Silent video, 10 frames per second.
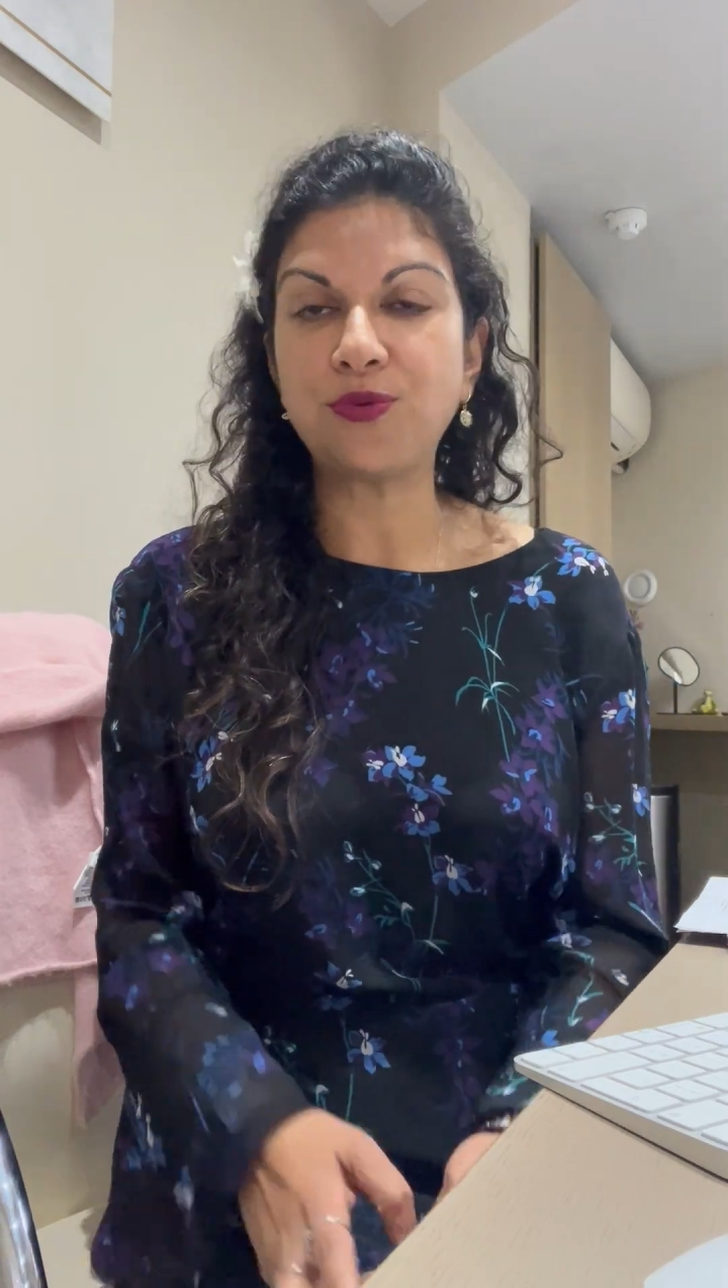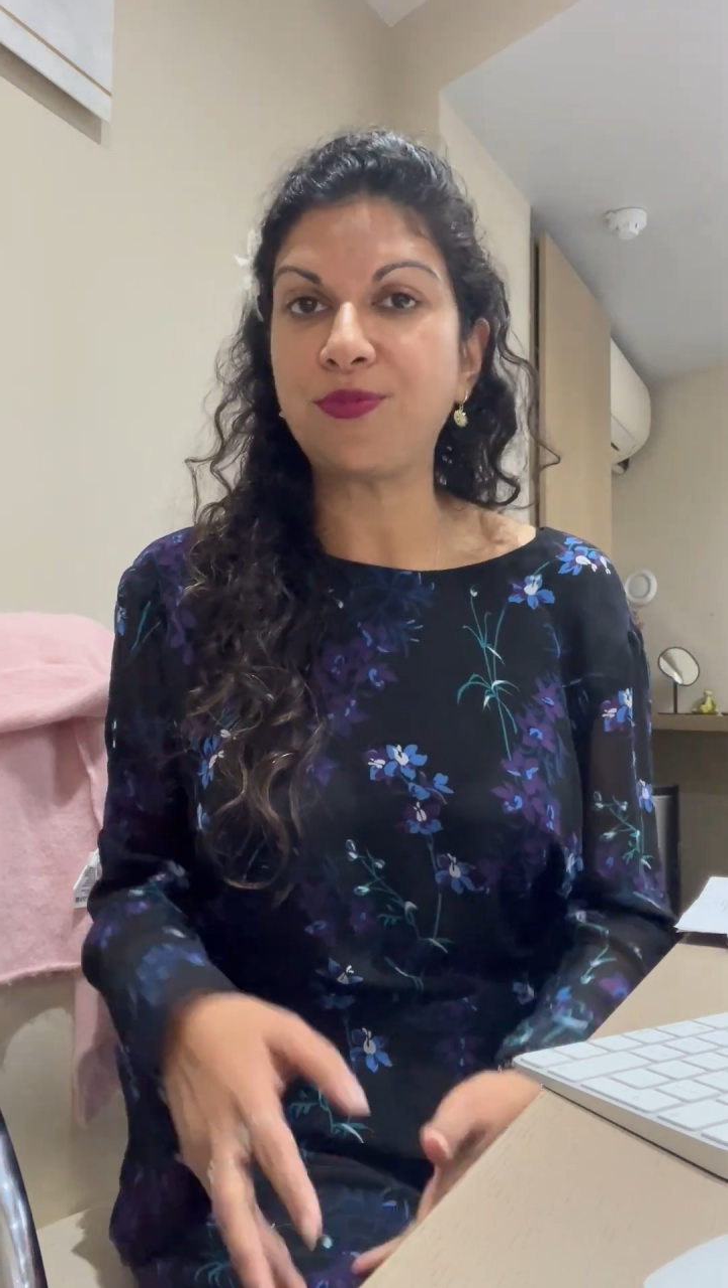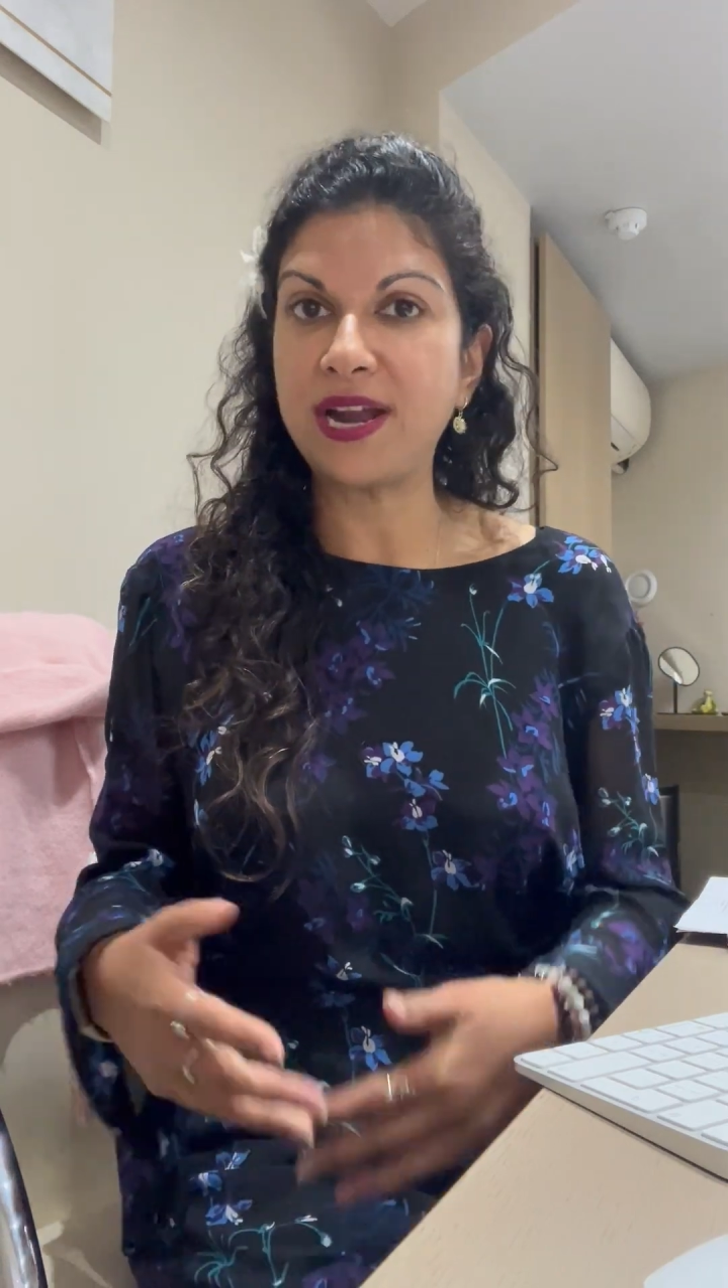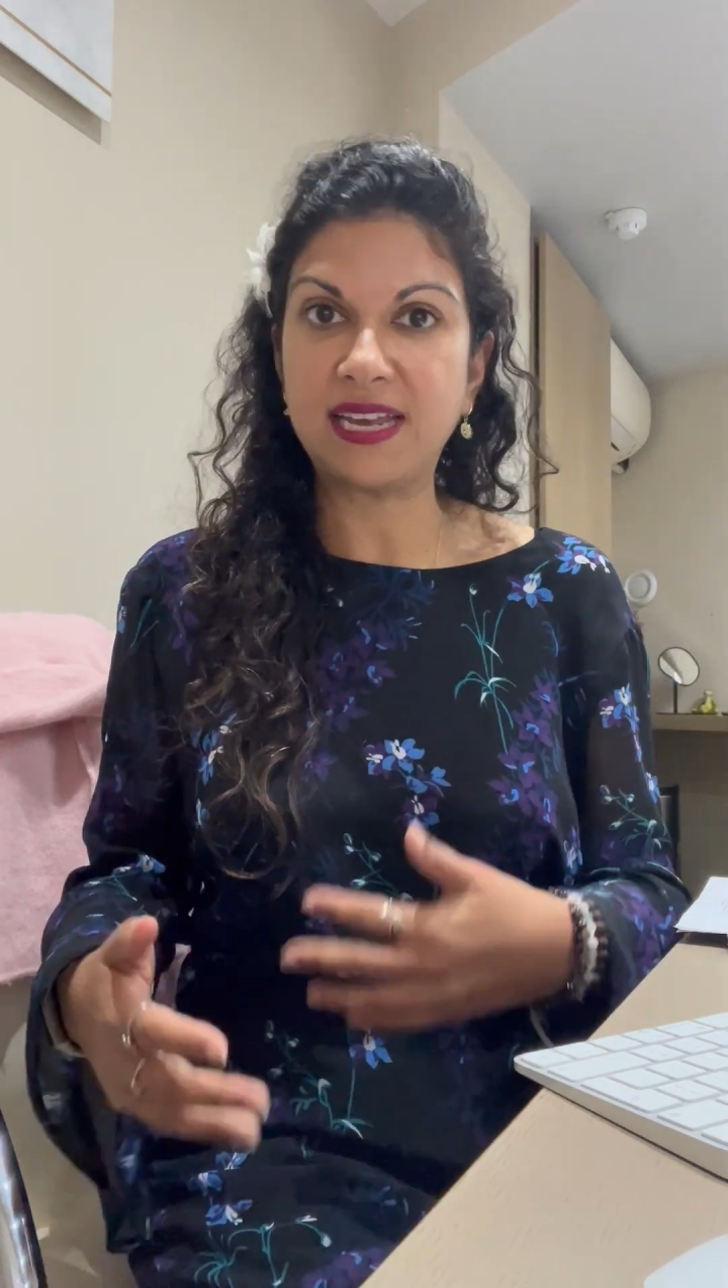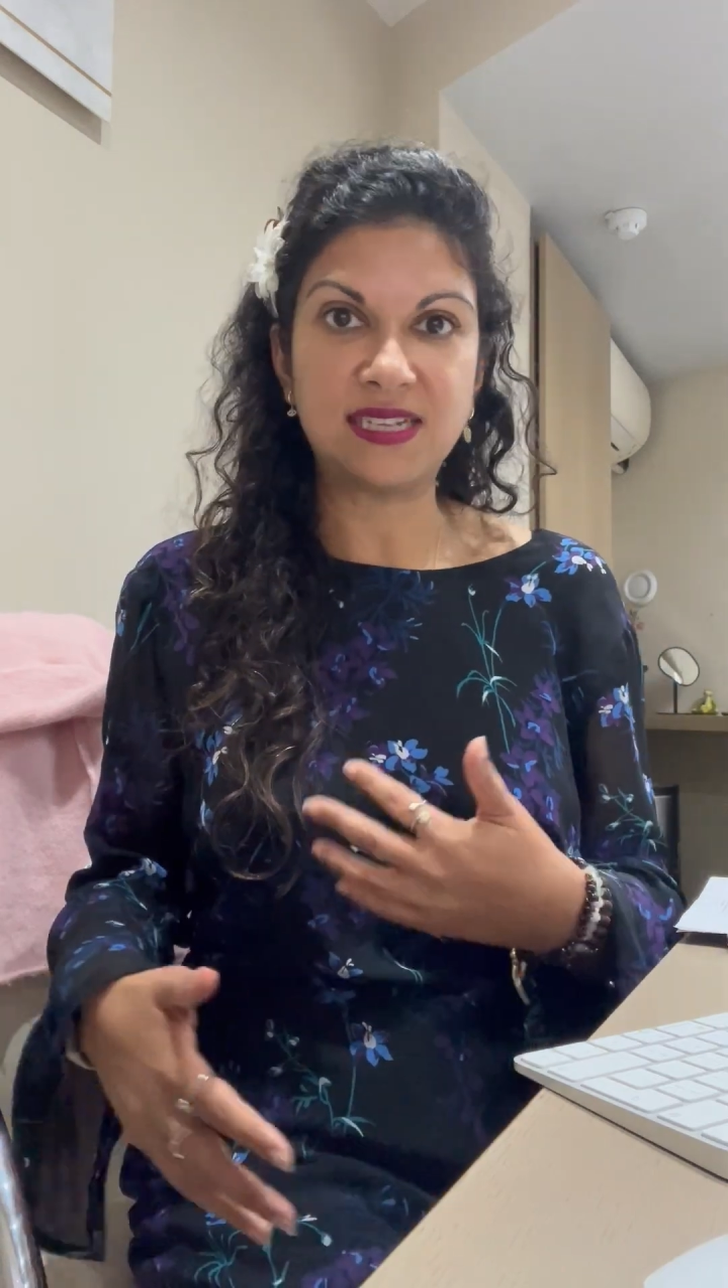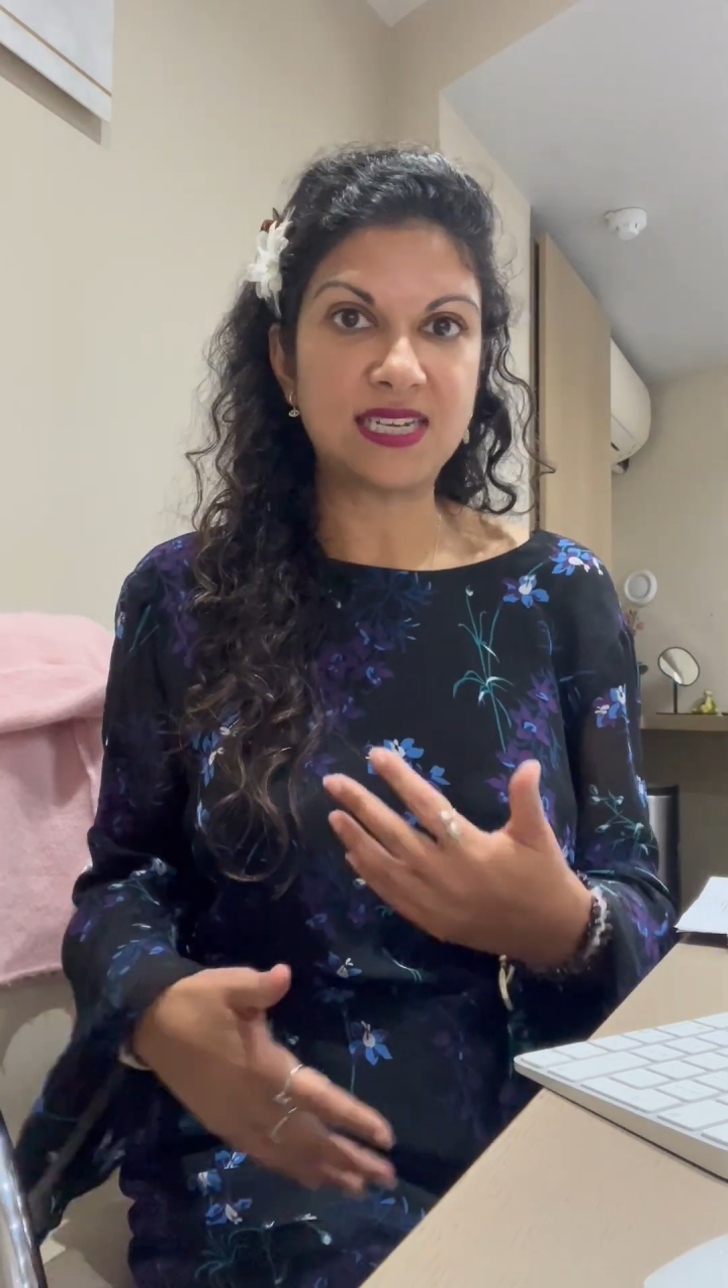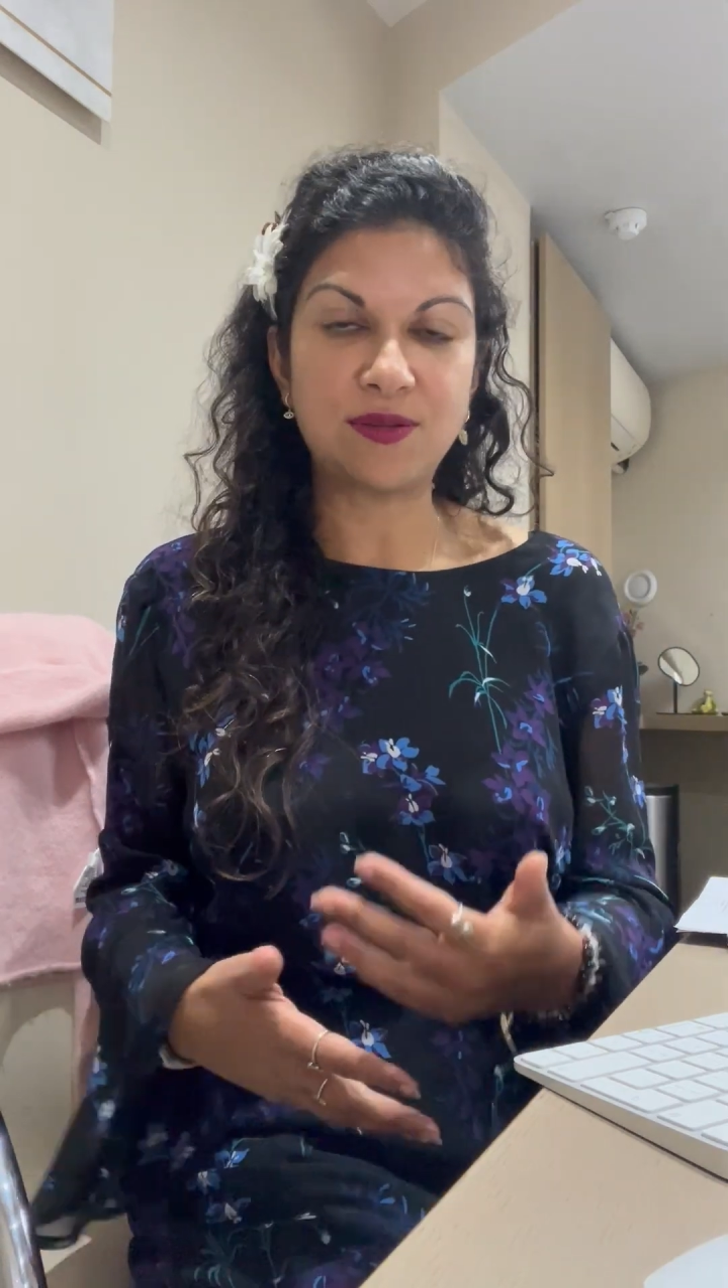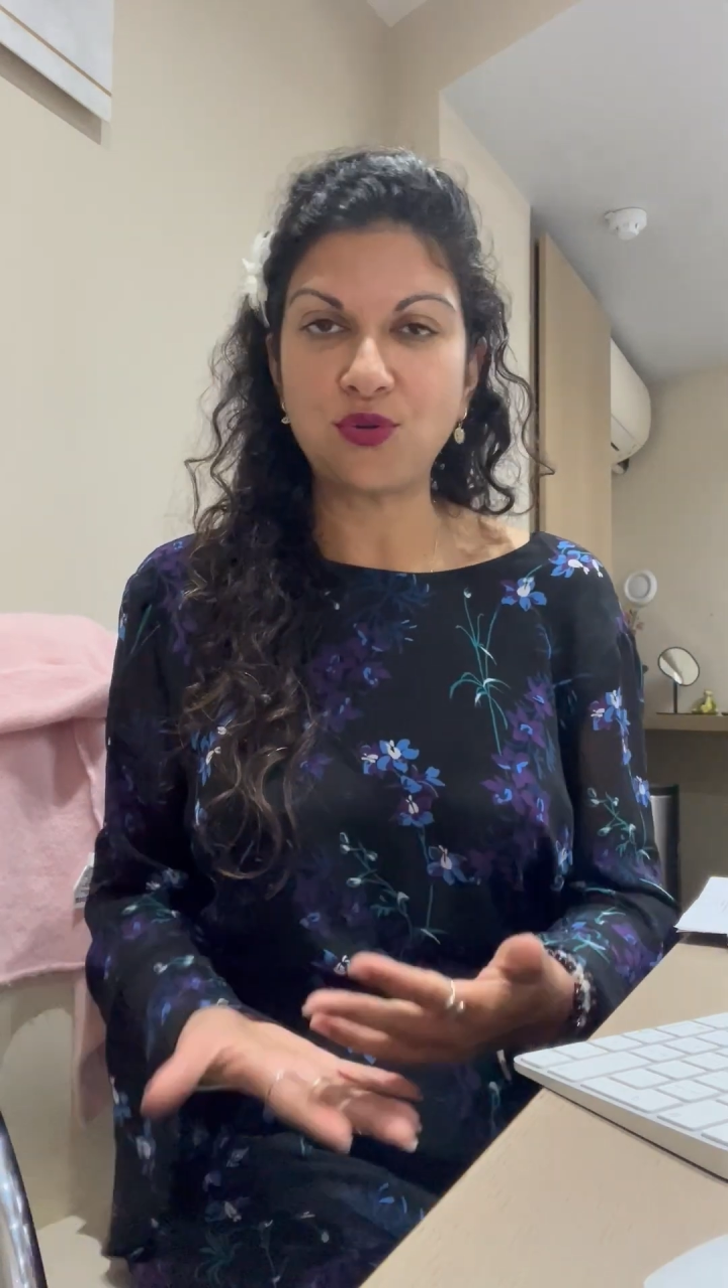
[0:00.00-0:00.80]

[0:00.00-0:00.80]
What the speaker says: breaking down the